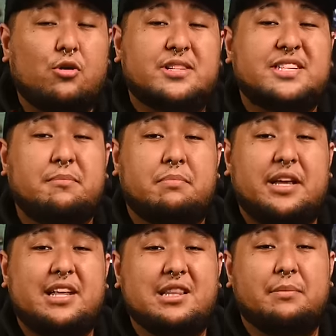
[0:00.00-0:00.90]
Or
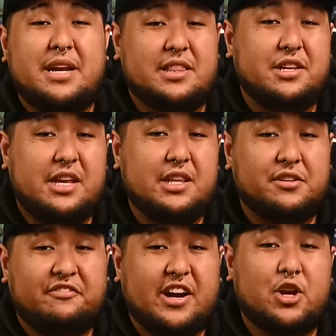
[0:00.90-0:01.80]
simply eliminate the need
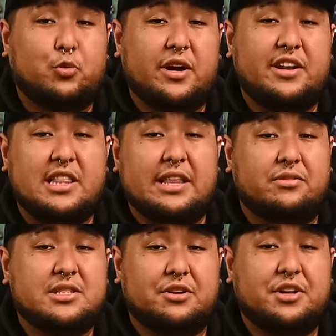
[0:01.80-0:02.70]
to find one that
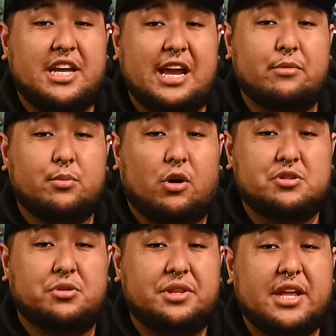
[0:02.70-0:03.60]
levels out the camera
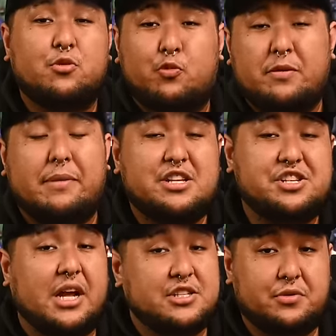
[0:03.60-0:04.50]
module, then Red
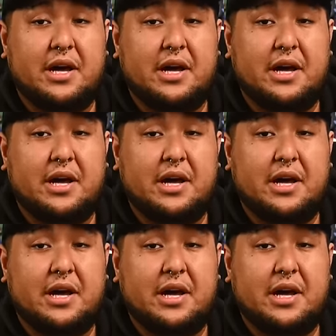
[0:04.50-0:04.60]
Magic has you